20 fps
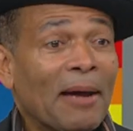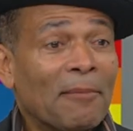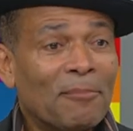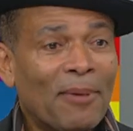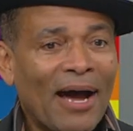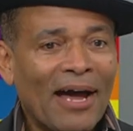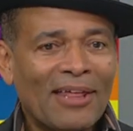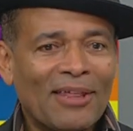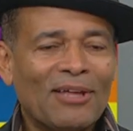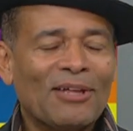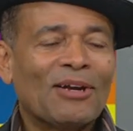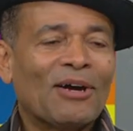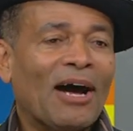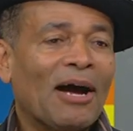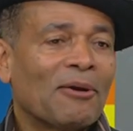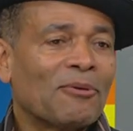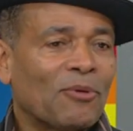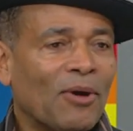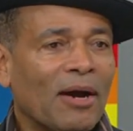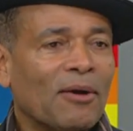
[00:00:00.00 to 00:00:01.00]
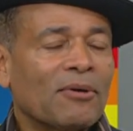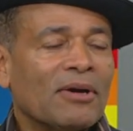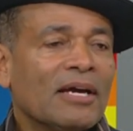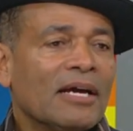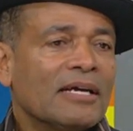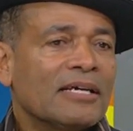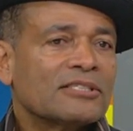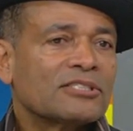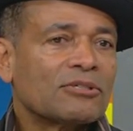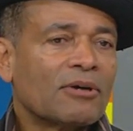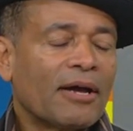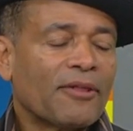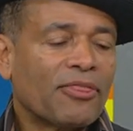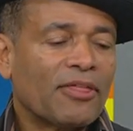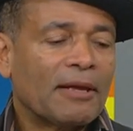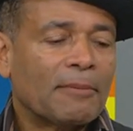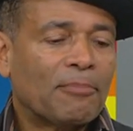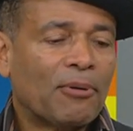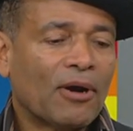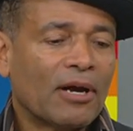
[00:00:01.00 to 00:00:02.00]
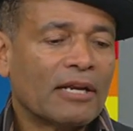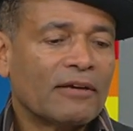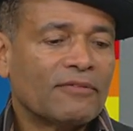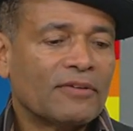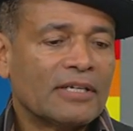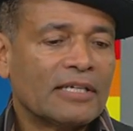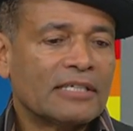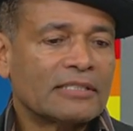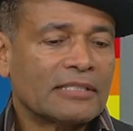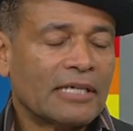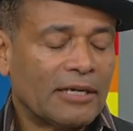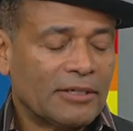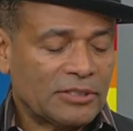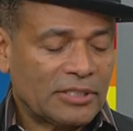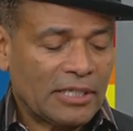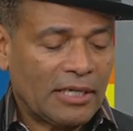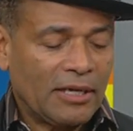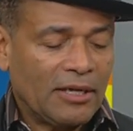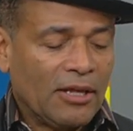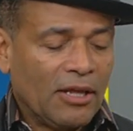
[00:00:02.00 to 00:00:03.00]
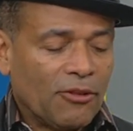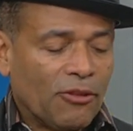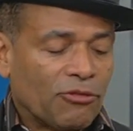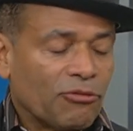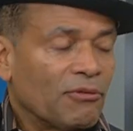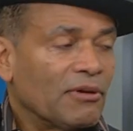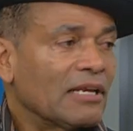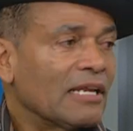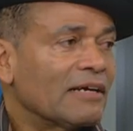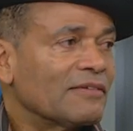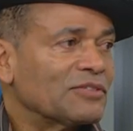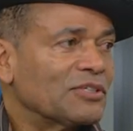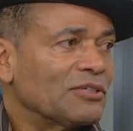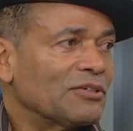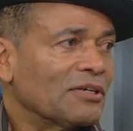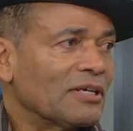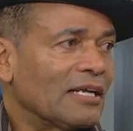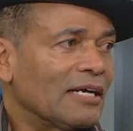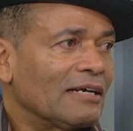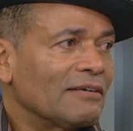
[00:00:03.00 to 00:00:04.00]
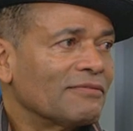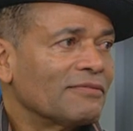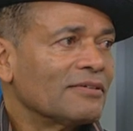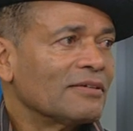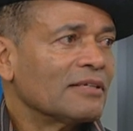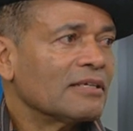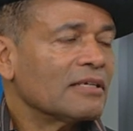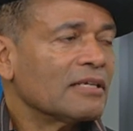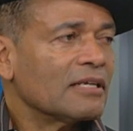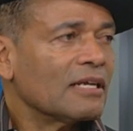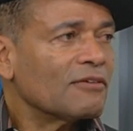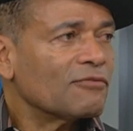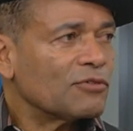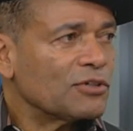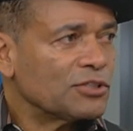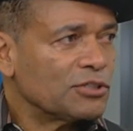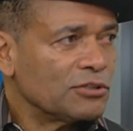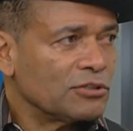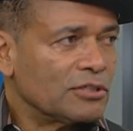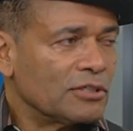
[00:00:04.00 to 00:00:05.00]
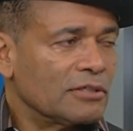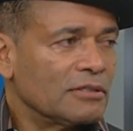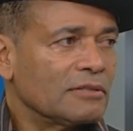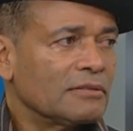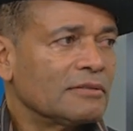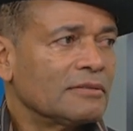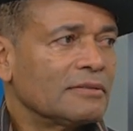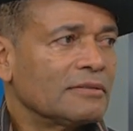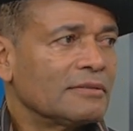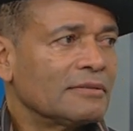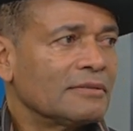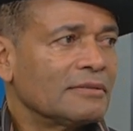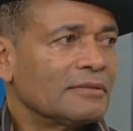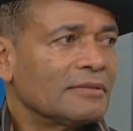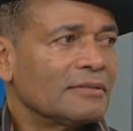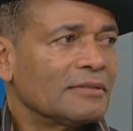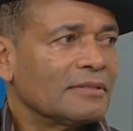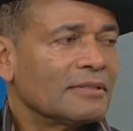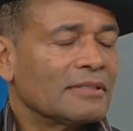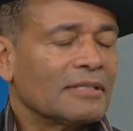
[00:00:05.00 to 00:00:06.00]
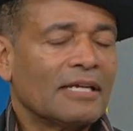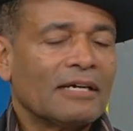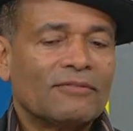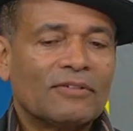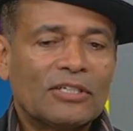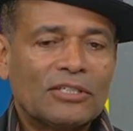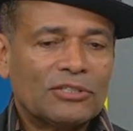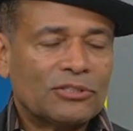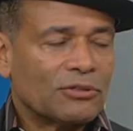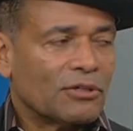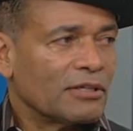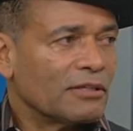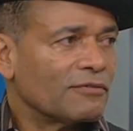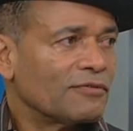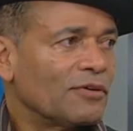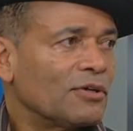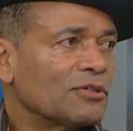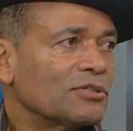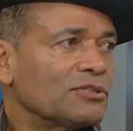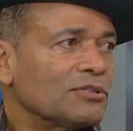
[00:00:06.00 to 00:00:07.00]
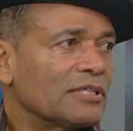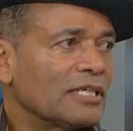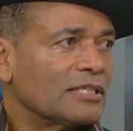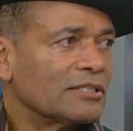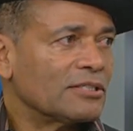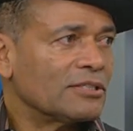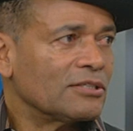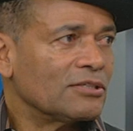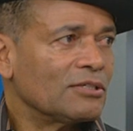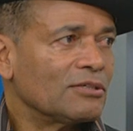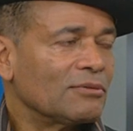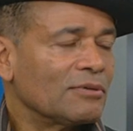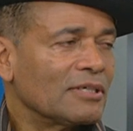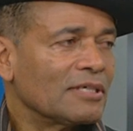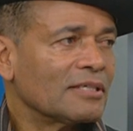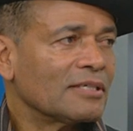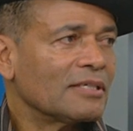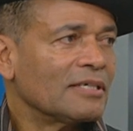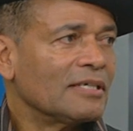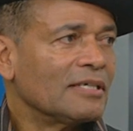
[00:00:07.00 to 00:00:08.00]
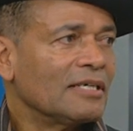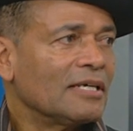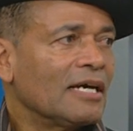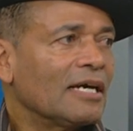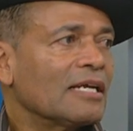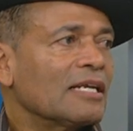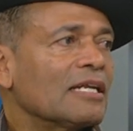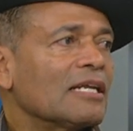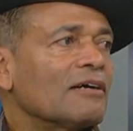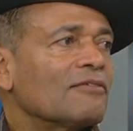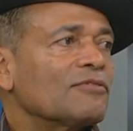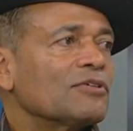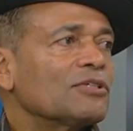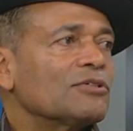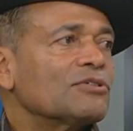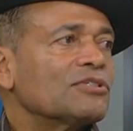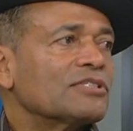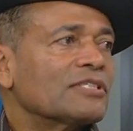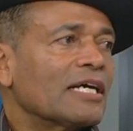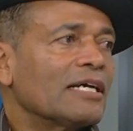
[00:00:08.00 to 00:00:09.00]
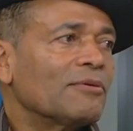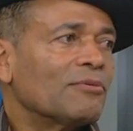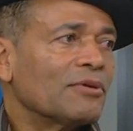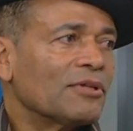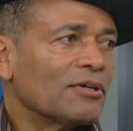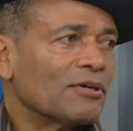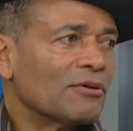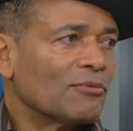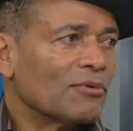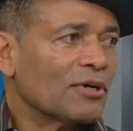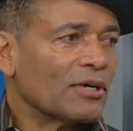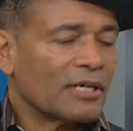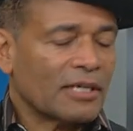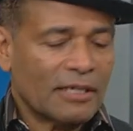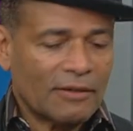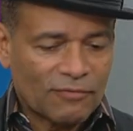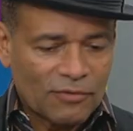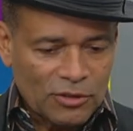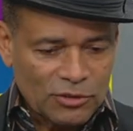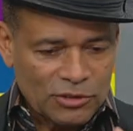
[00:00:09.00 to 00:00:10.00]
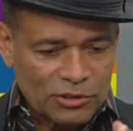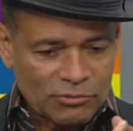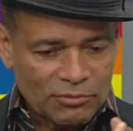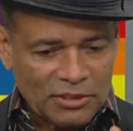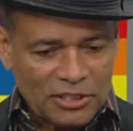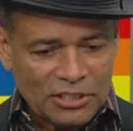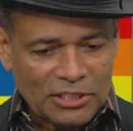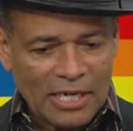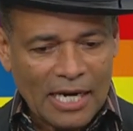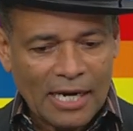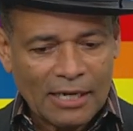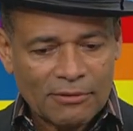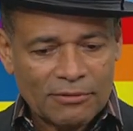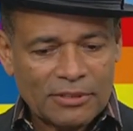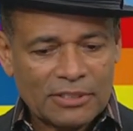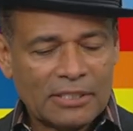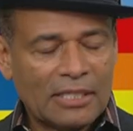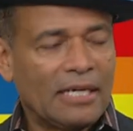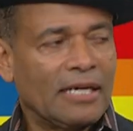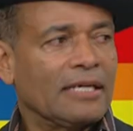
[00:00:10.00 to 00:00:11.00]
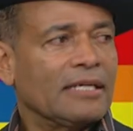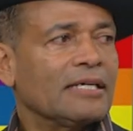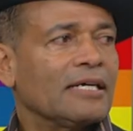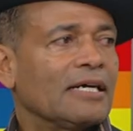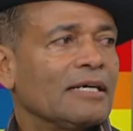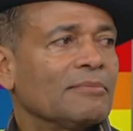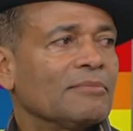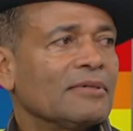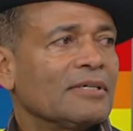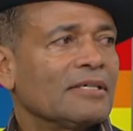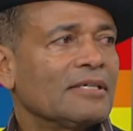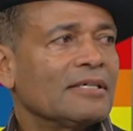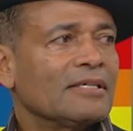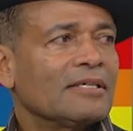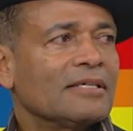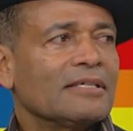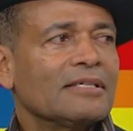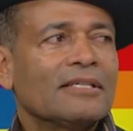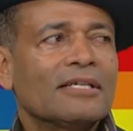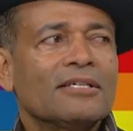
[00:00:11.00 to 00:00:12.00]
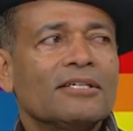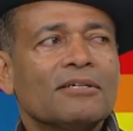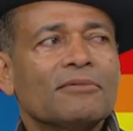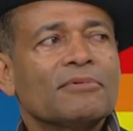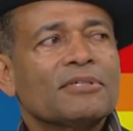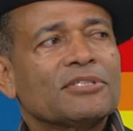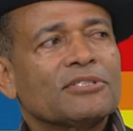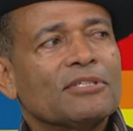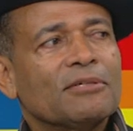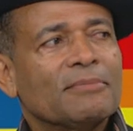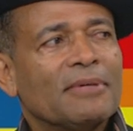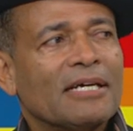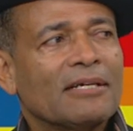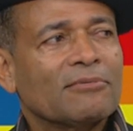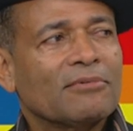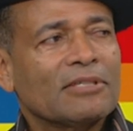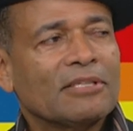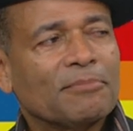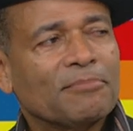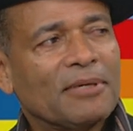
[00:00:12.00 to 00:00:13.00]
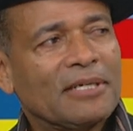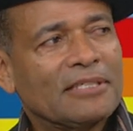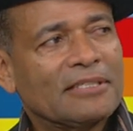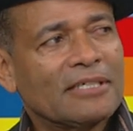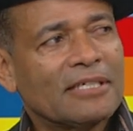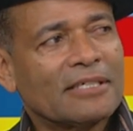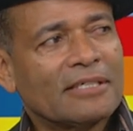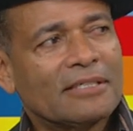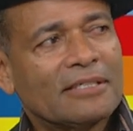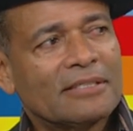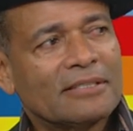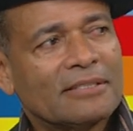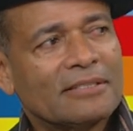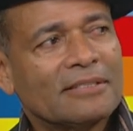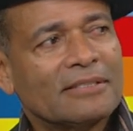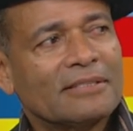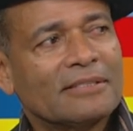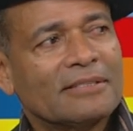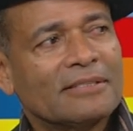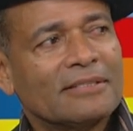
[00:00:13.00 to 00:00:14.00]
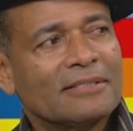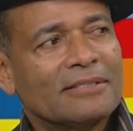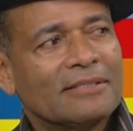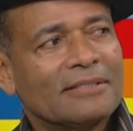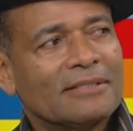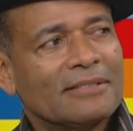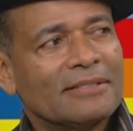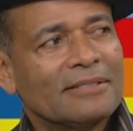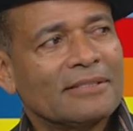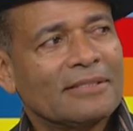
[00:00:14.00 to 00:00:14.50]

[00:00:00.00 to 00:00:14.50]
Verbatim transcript: and by, you know, I, I, so I think part of it is, I would say, three loves in your life. Love what you do, mm. love and enjoy the folks you get to do it with, and love what you say with your work. And if those three chakras line up, then you're rich no matter what the paycheck is. We love that.